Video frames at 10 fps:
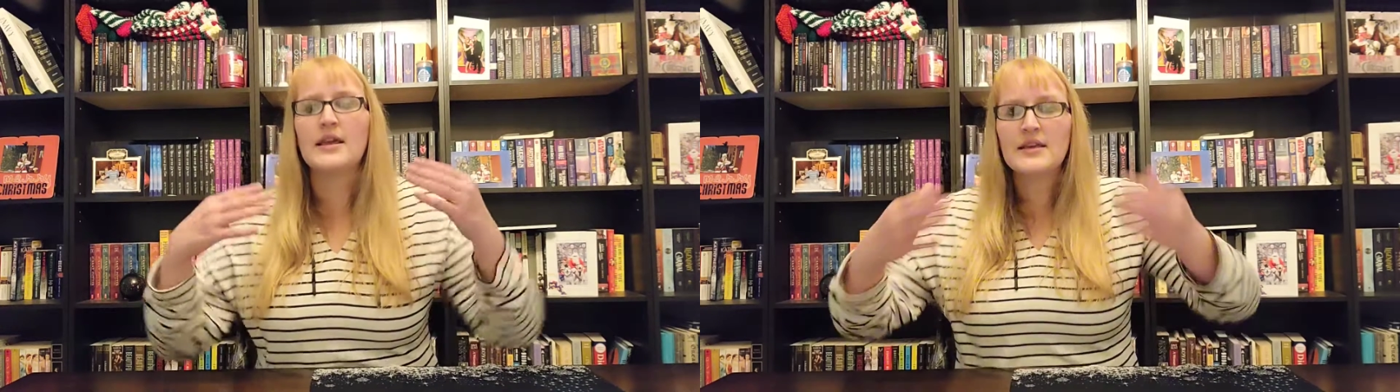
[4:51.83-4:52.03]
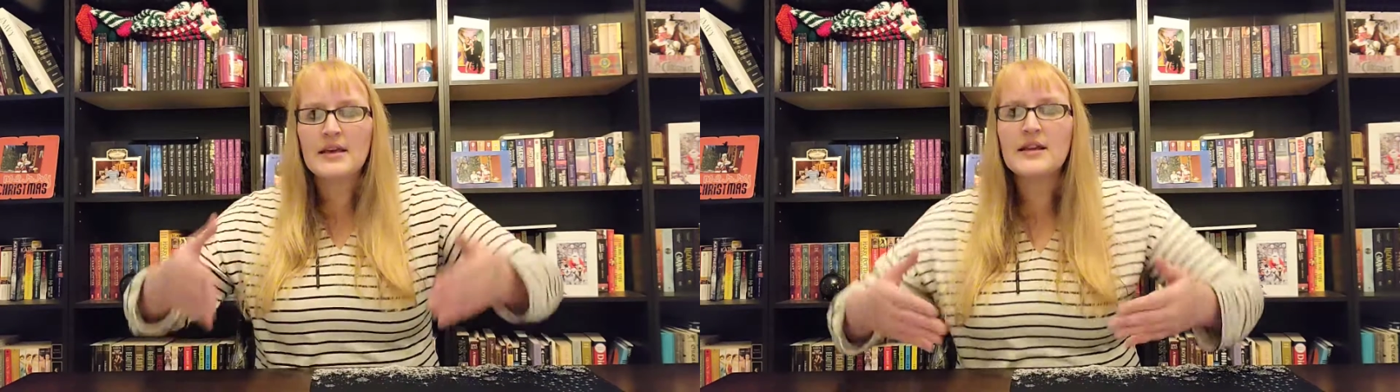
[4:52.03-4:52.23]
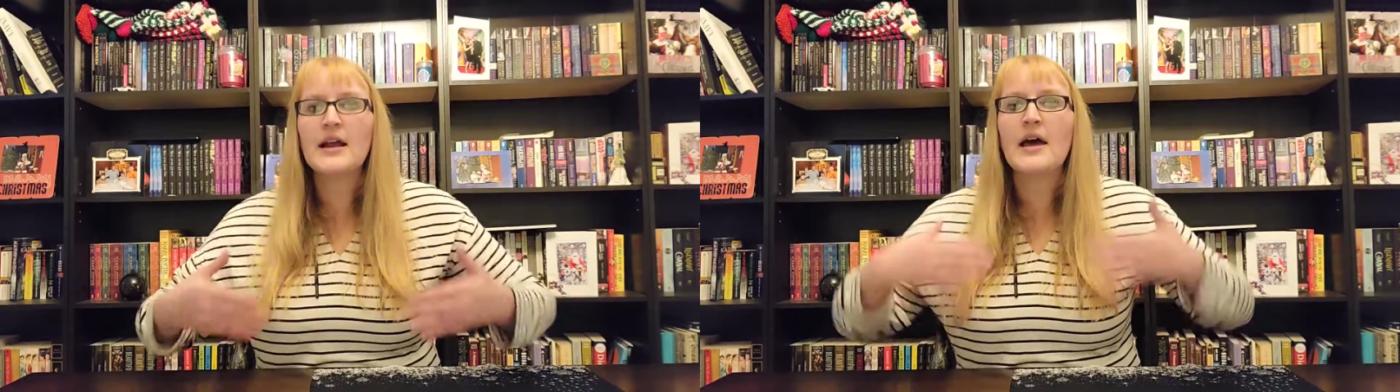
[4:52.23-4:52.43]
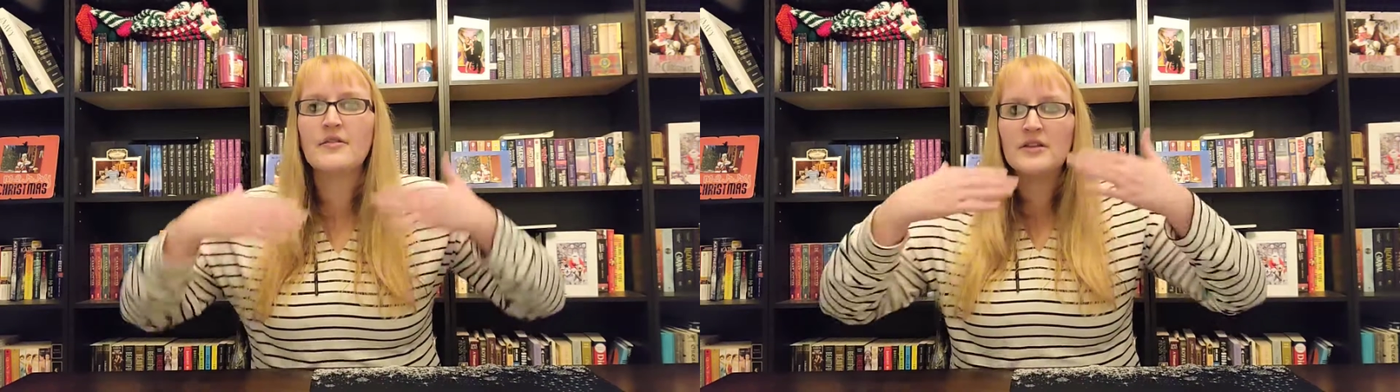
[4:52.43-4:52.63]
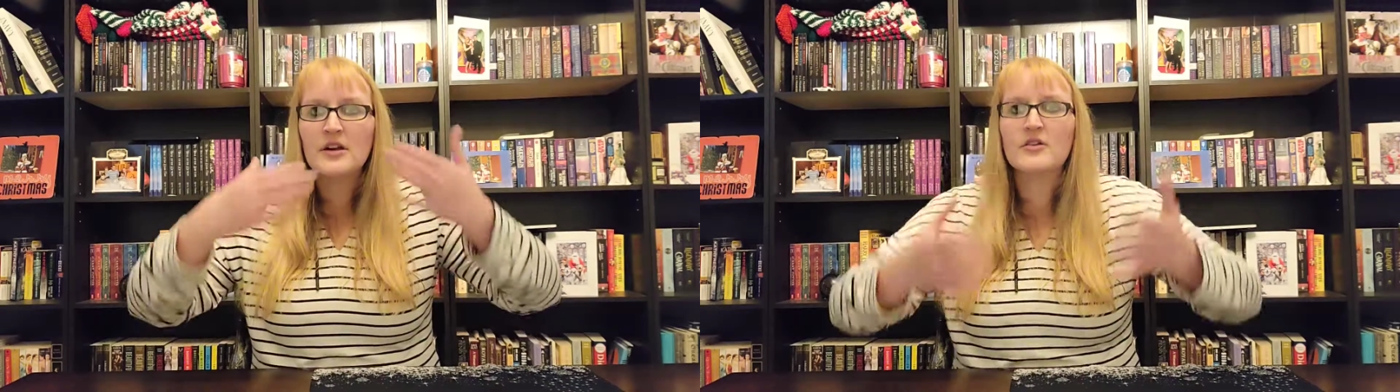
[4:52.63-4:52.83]
and get it
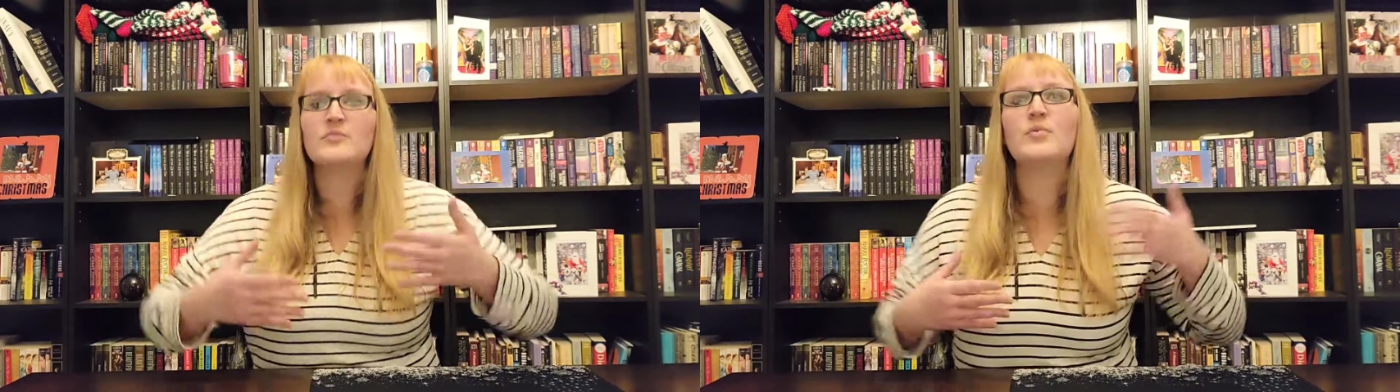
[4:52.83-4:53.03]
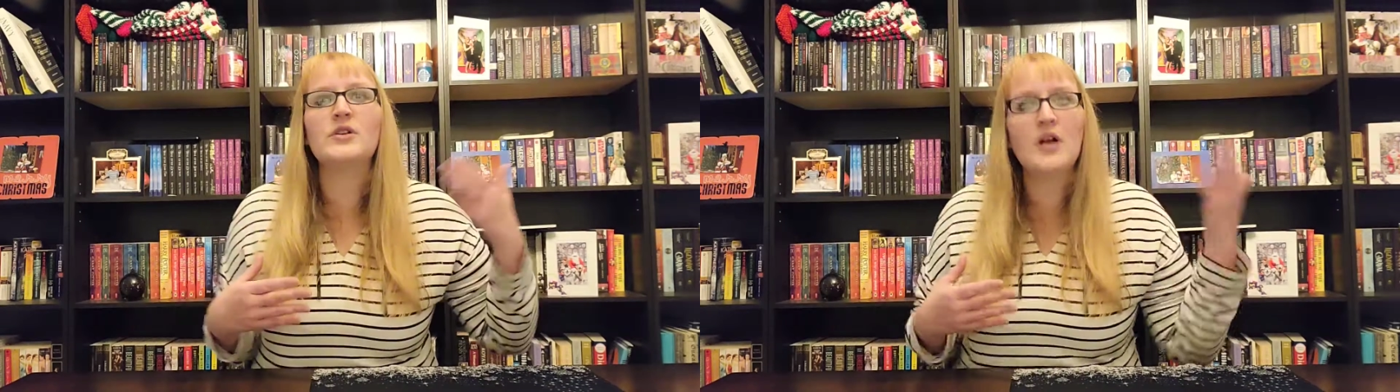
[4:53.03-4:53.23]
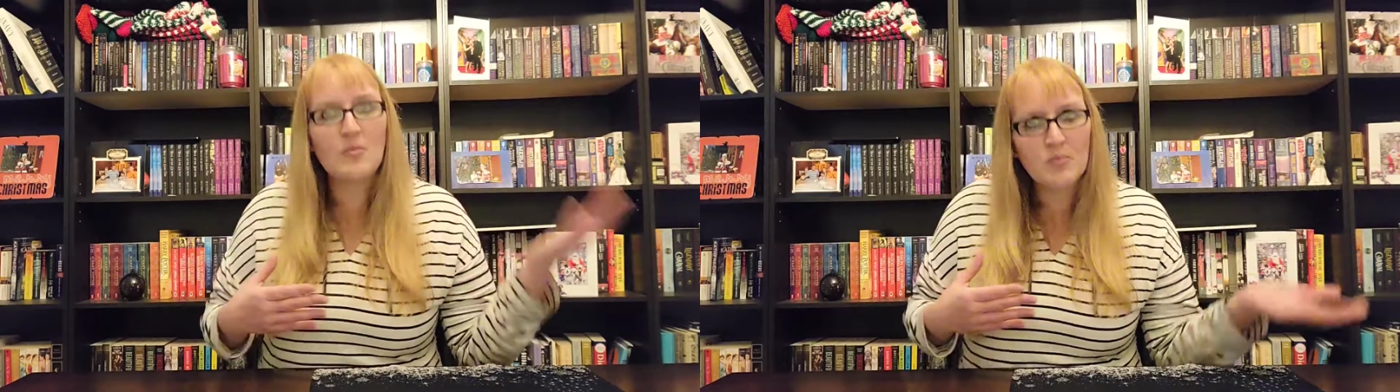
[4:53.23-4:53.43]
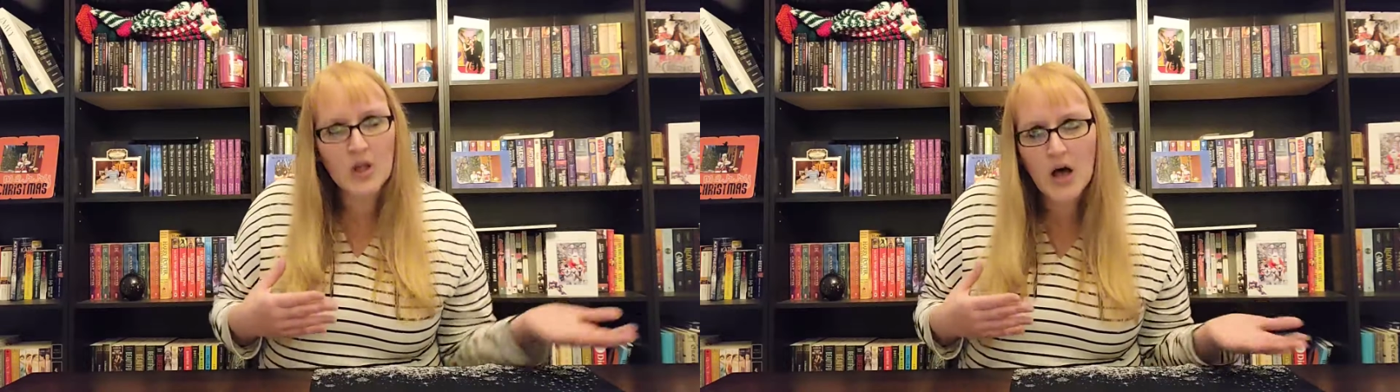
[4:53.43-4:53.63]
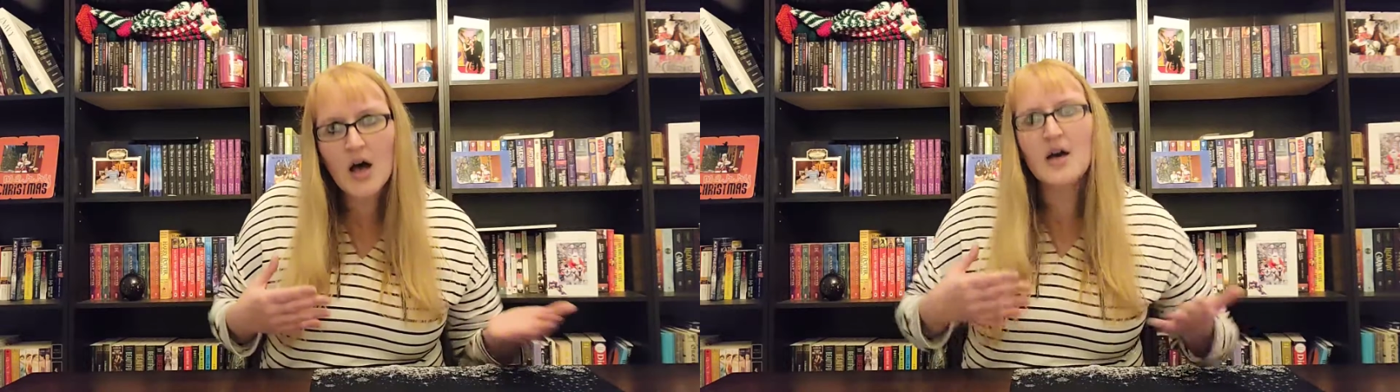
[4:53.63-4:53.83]
out there and put it on
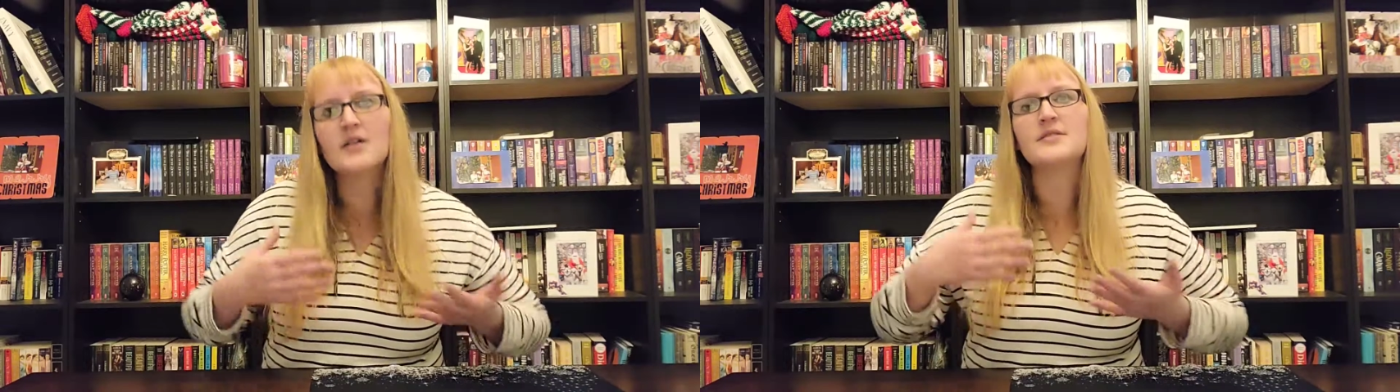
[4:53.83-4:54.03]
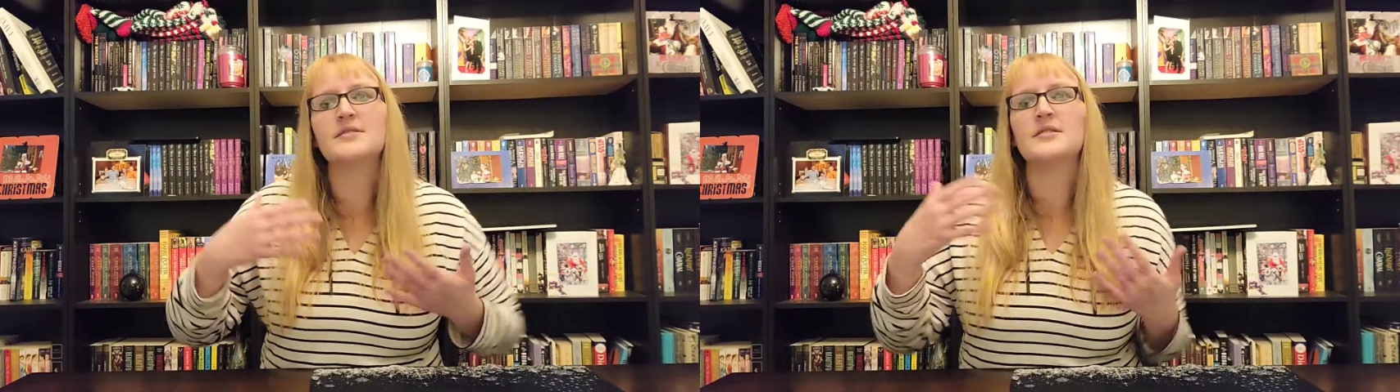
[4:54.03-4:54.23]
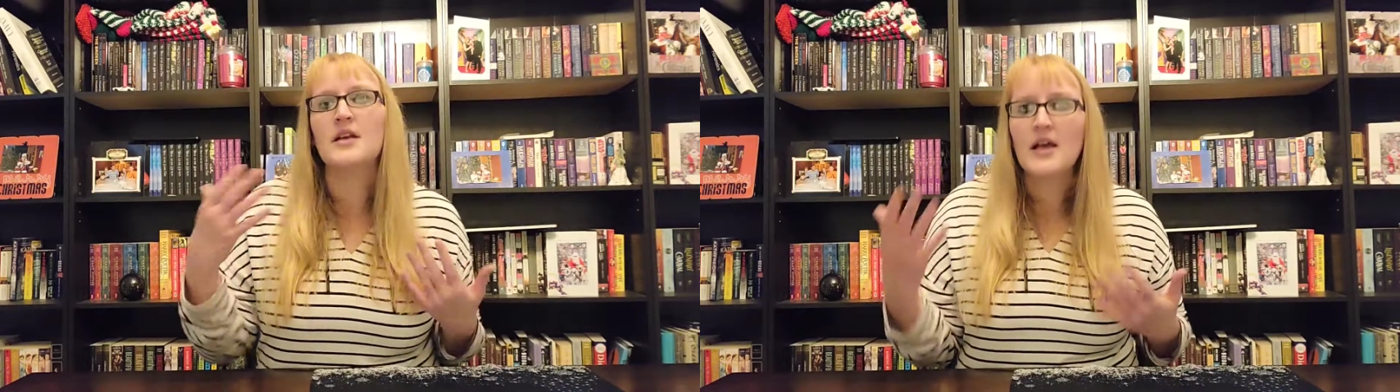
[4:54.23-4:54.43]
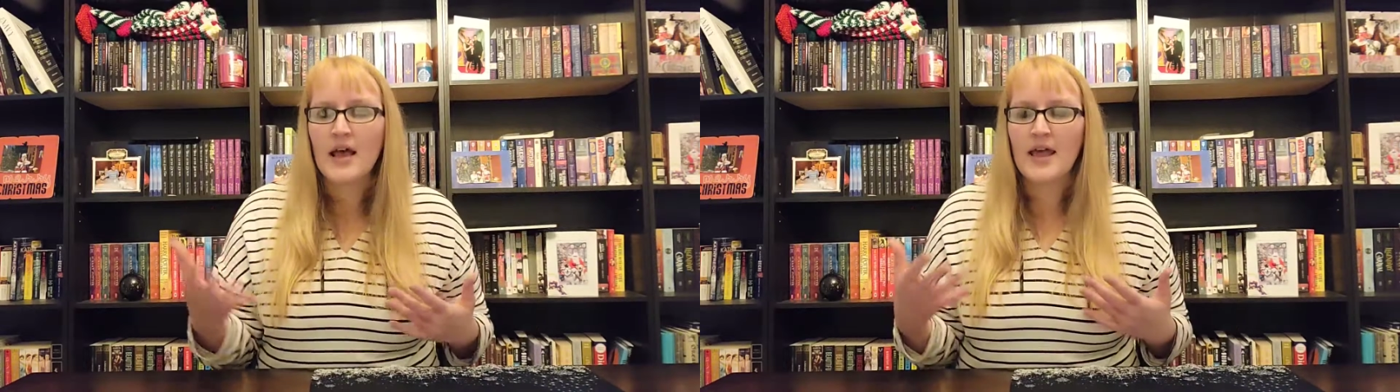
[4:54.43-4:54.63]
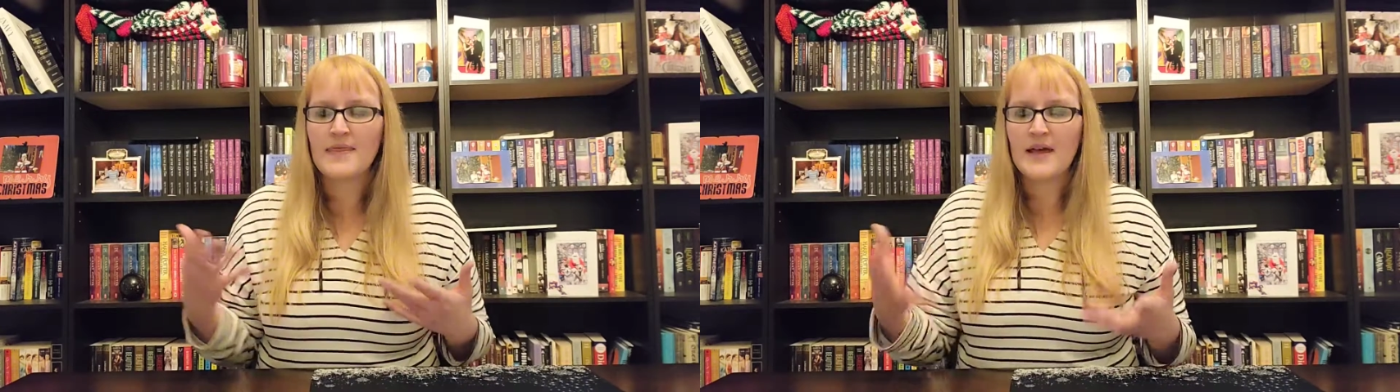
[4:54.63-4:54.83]
blogs
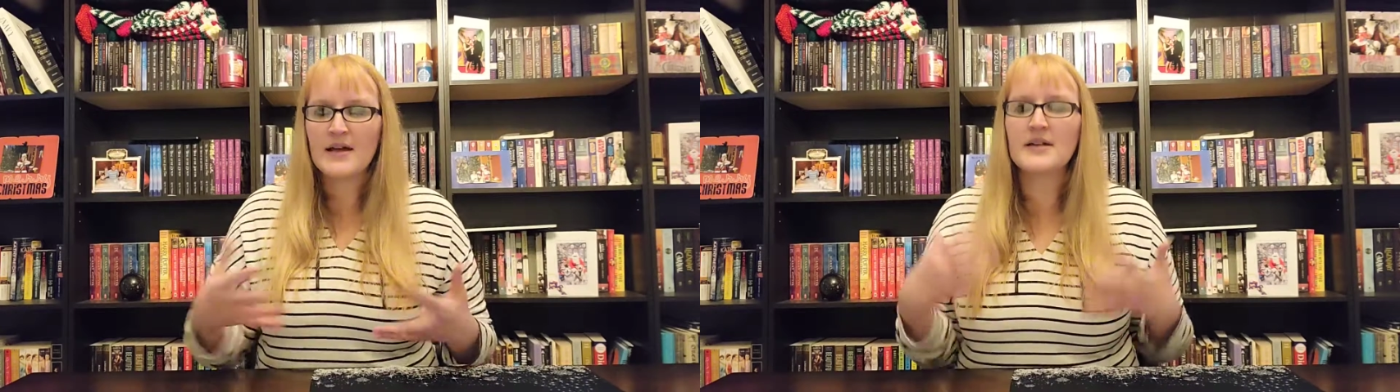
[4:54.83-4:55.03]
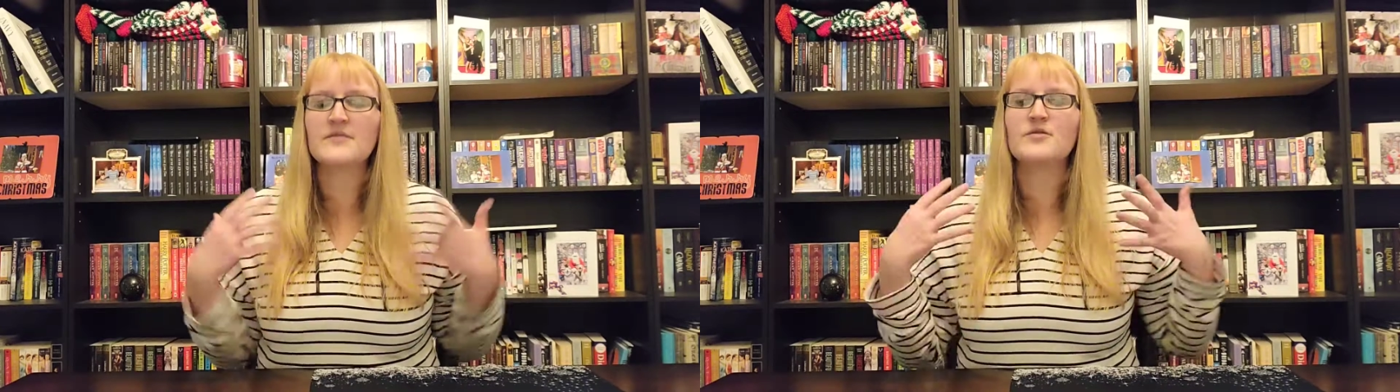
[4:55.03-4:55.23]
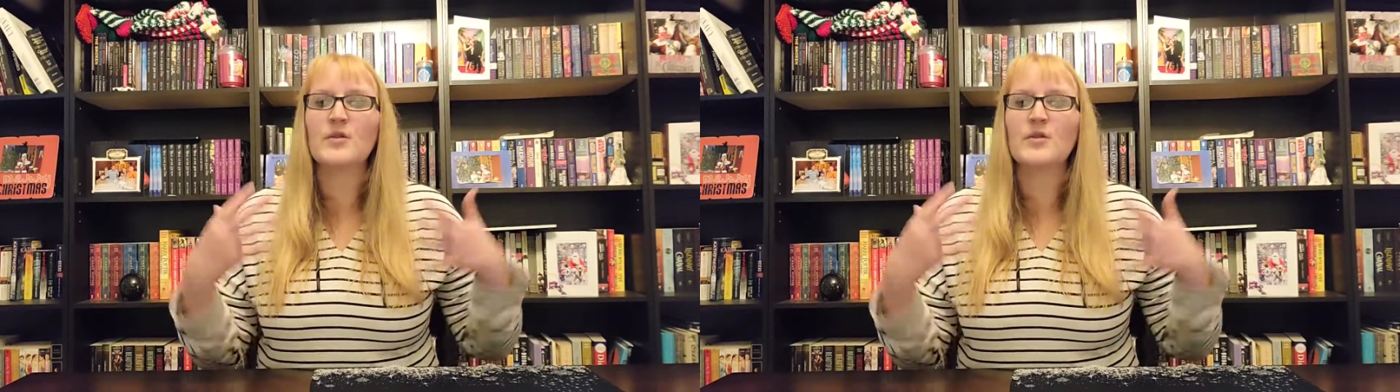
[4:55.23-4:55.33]
and that kind of stuff,